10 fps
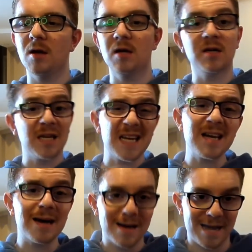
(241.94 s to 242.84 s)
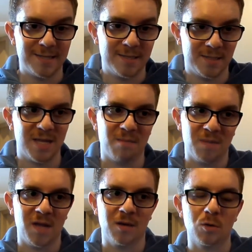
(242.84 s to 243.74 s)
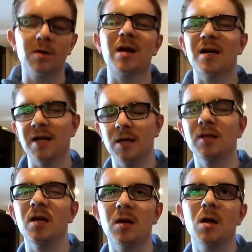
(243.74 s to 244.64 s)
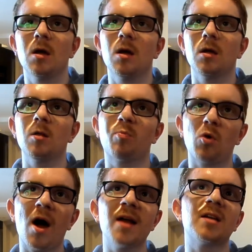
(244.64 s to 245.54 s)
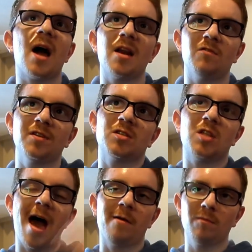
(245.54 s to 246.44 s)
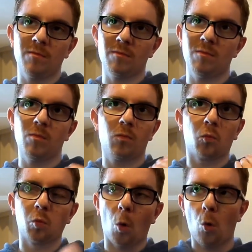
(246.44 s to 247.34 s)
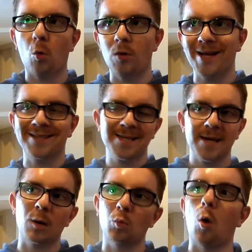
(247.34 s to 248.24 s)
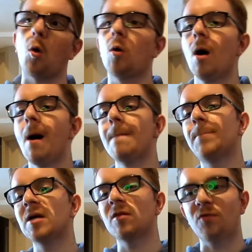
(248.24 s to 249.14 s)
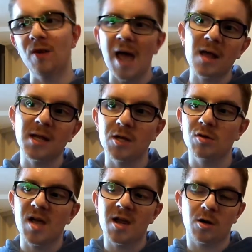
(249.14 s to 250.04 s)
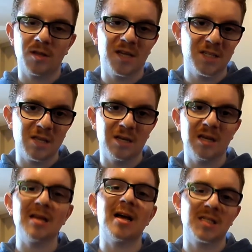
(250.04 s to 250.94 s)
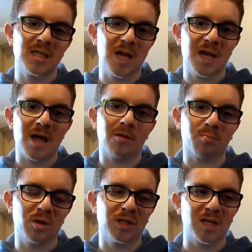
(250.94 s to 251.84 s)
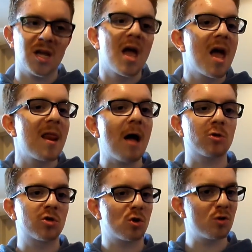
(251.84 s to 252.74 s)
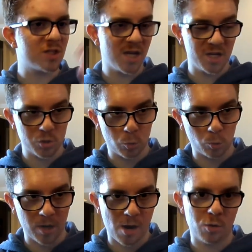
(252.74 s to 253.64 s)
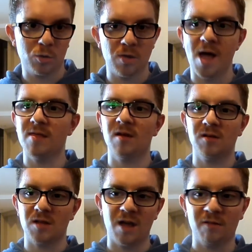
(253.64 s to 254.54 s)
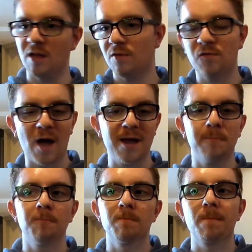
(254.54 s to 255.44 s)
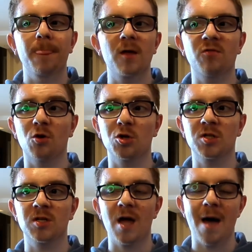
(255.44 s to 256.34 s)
Nina has to step in, or not Nina, then the bride kind of is that role, like leading role. But in the finale, they say that Nina has to take out the princess. Now, Cersei is a cool character that they fight in the first